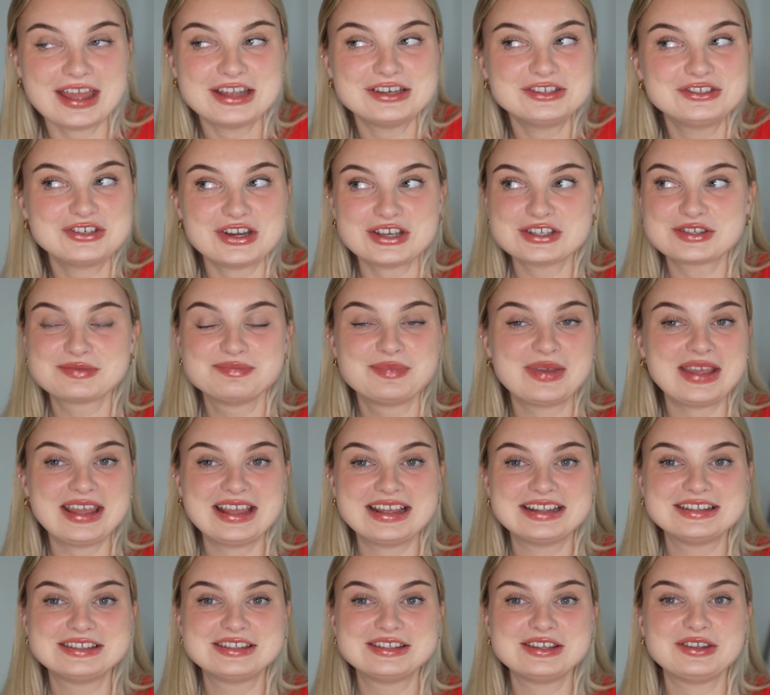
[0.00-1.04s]
It just
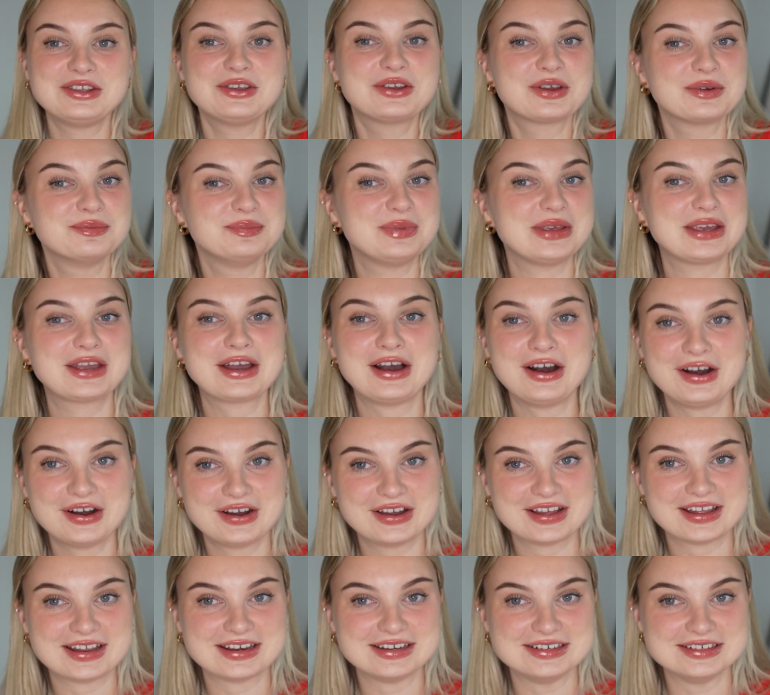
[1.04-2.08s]
means you can be
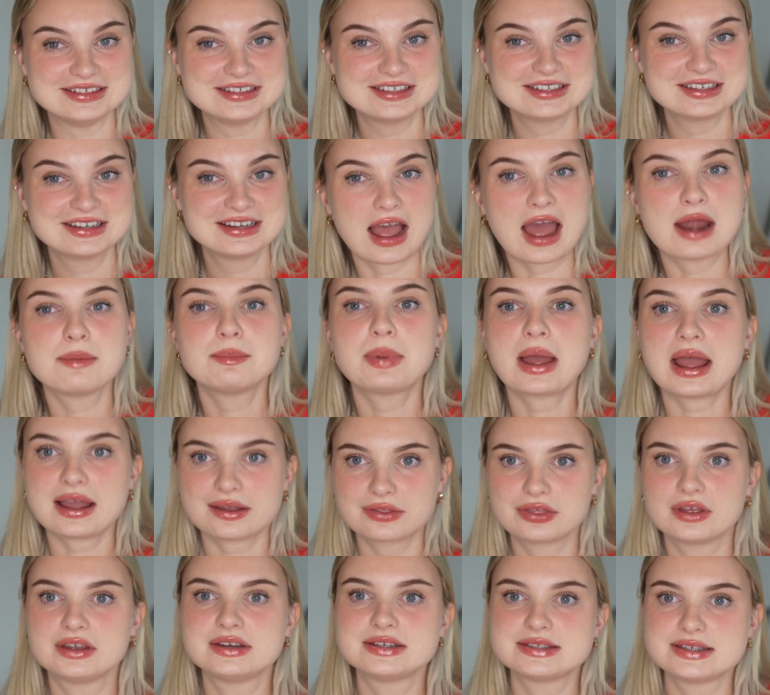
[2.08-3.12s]
kind and
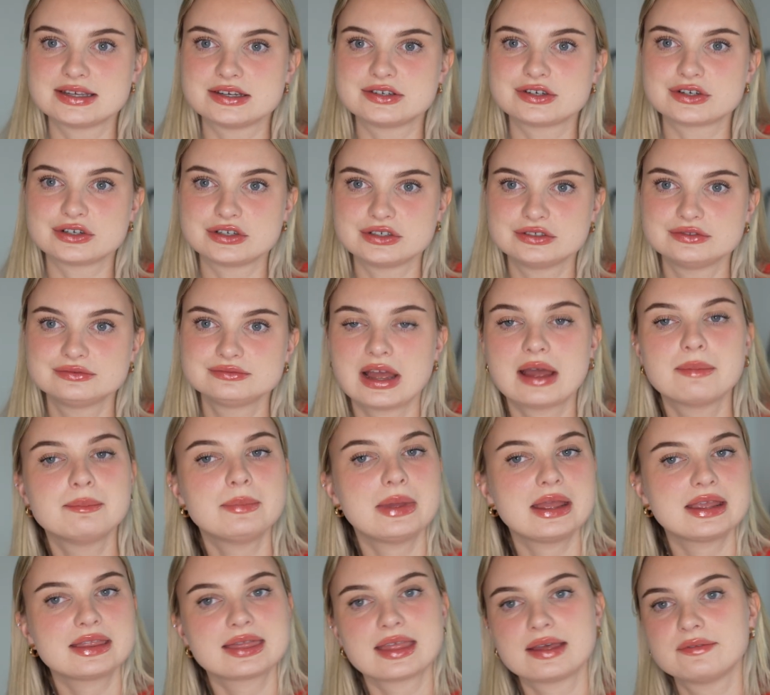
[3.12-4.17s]
back their decision and
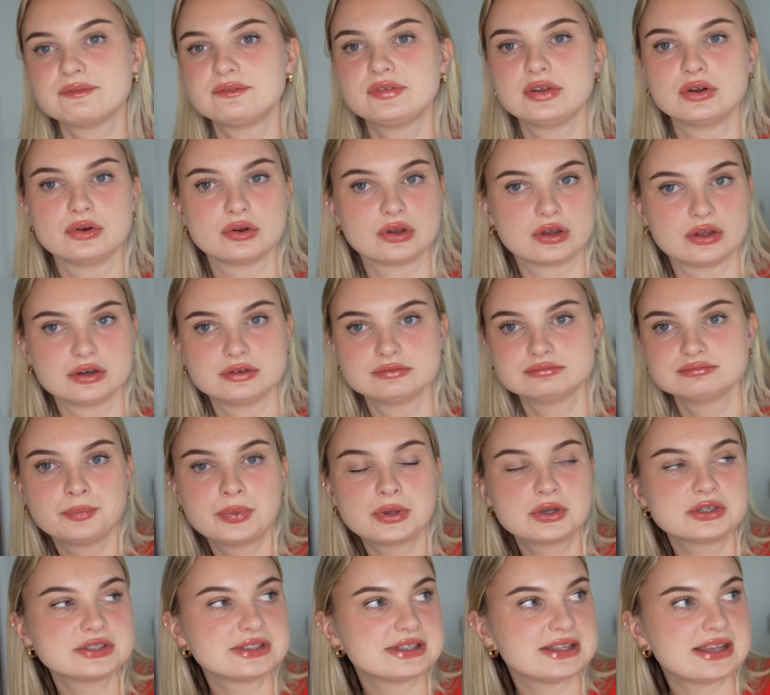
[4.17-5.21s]
make them feel good
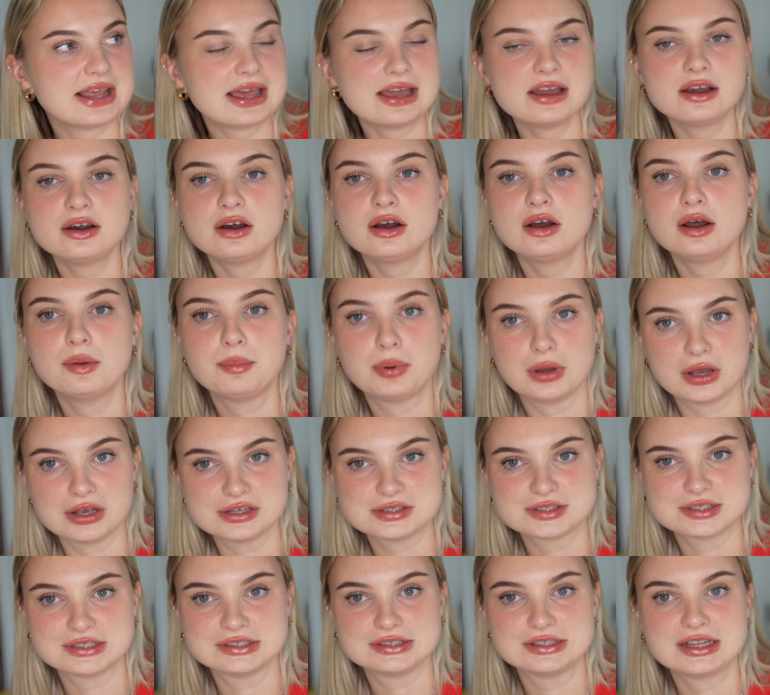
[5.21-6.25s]
because they are a
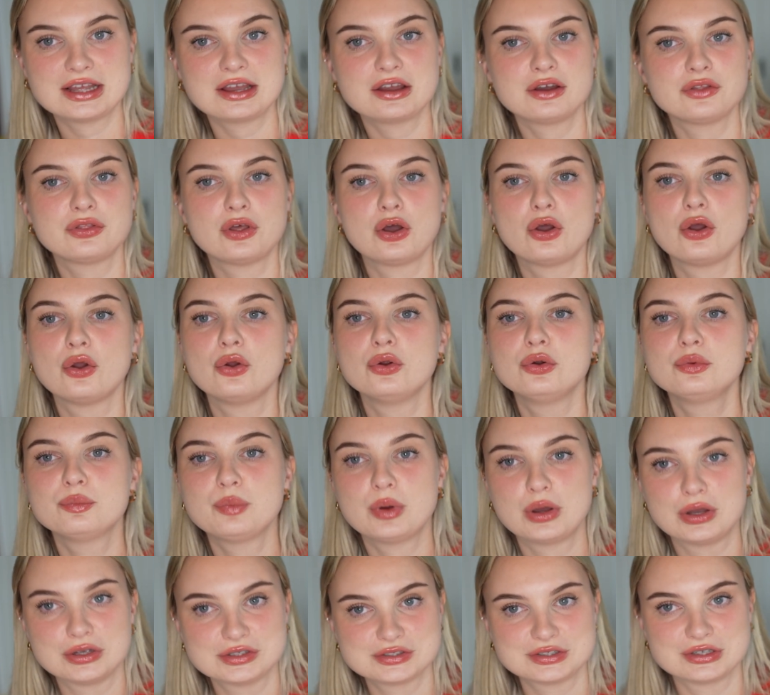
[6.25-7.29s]
person. They are their own
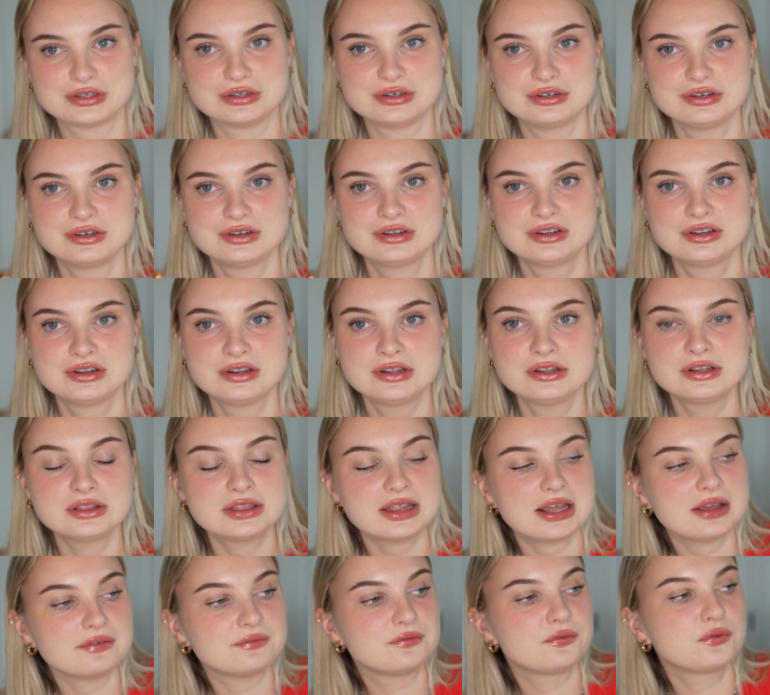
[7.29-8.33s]
person.
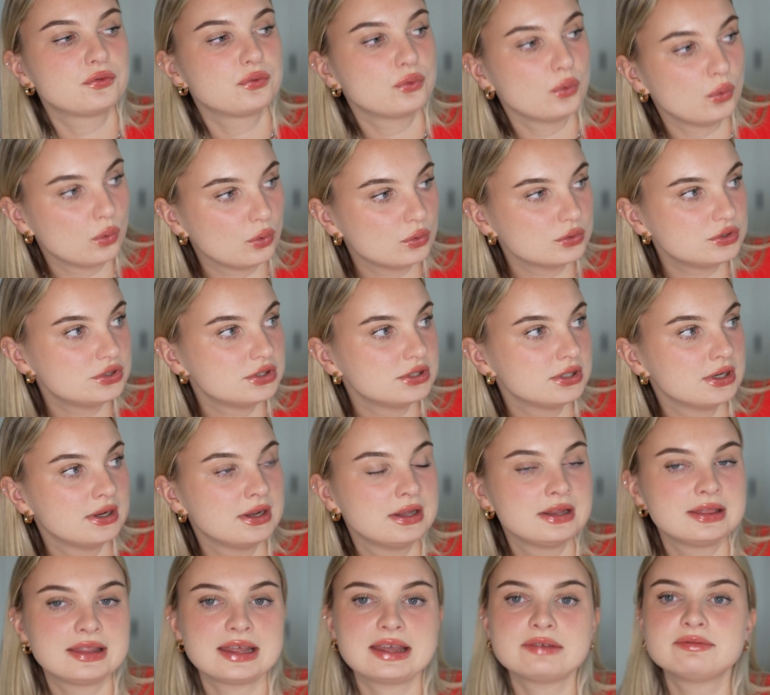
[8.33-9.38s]
They have thought,
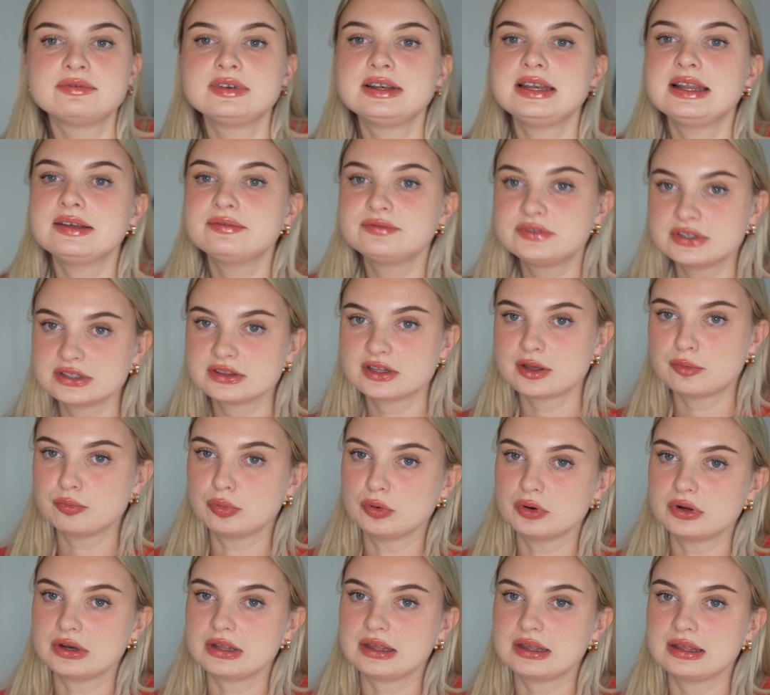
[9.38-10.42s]
they have lived in their
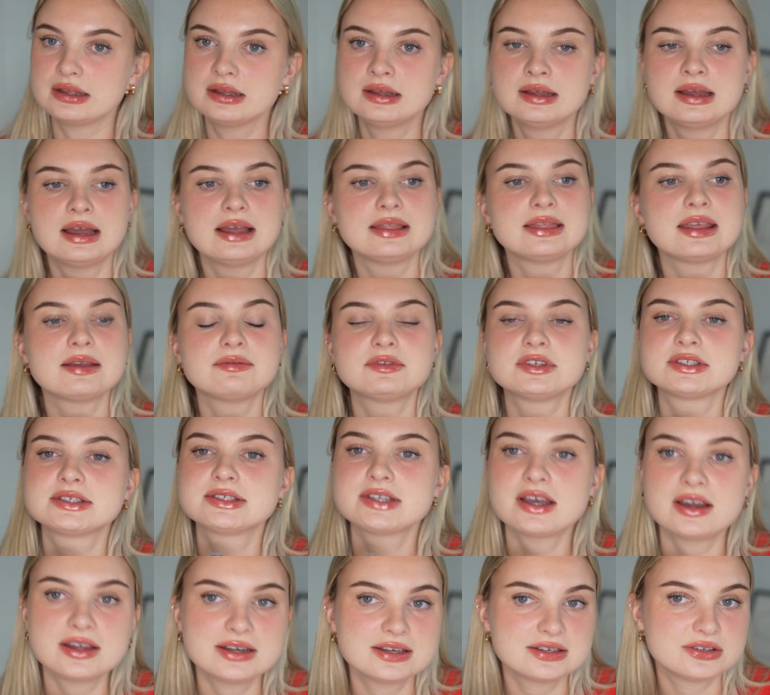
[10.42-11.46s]
body, and they have
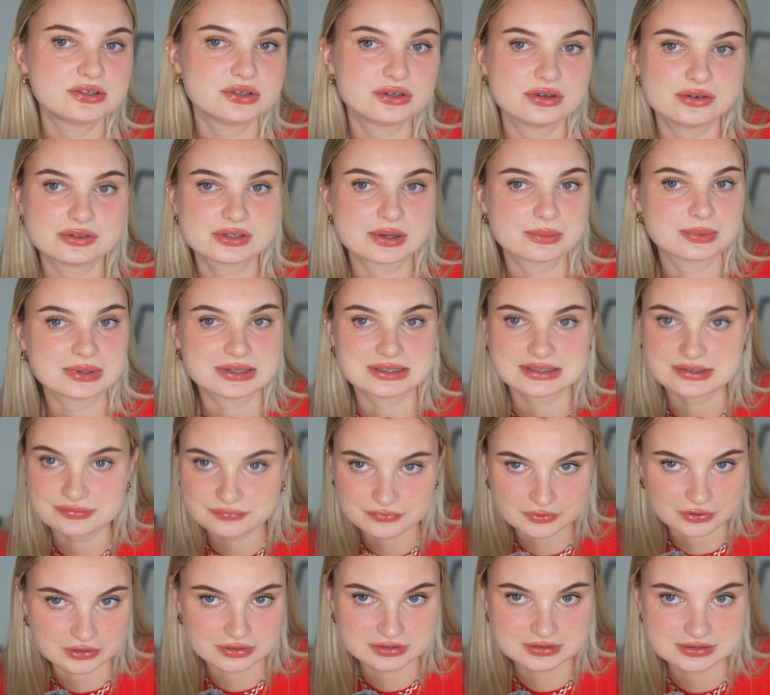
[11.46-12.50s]
decided to do something
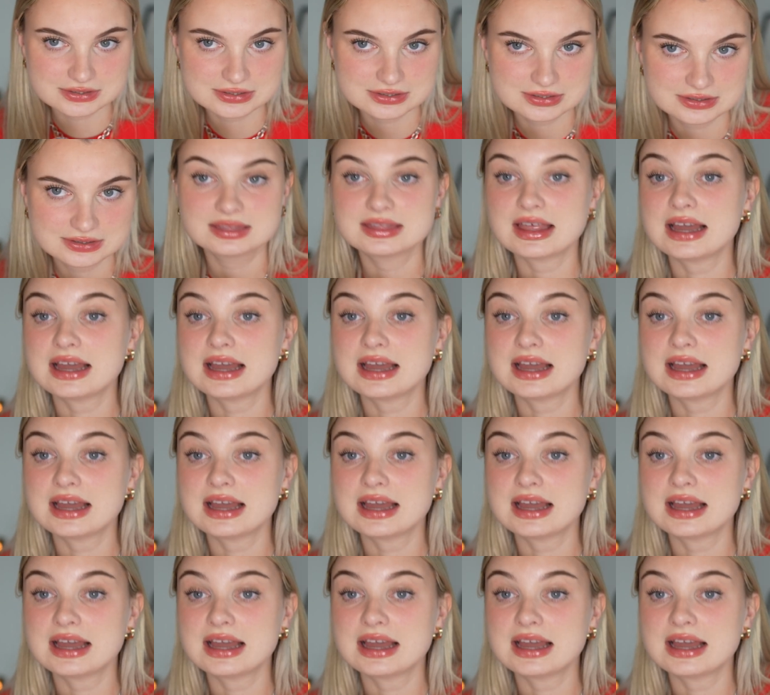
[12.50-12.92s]
different.